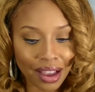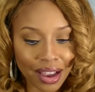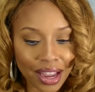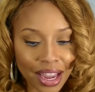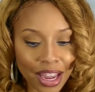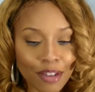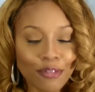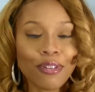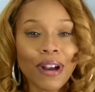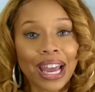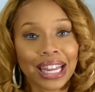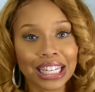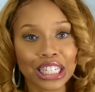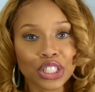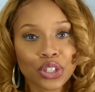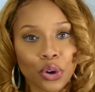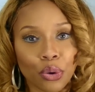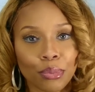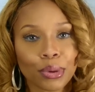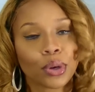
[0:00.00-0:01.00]
he finally
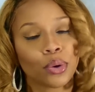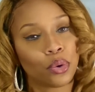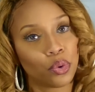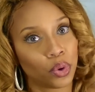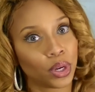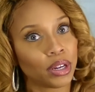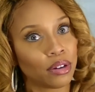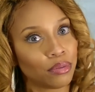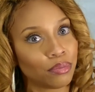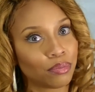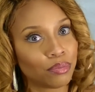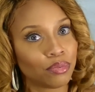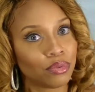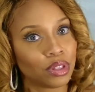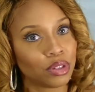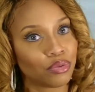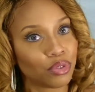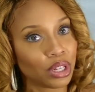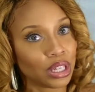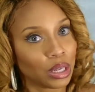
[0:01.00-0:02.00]
told me who he
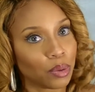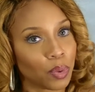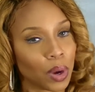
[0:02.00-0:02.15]
really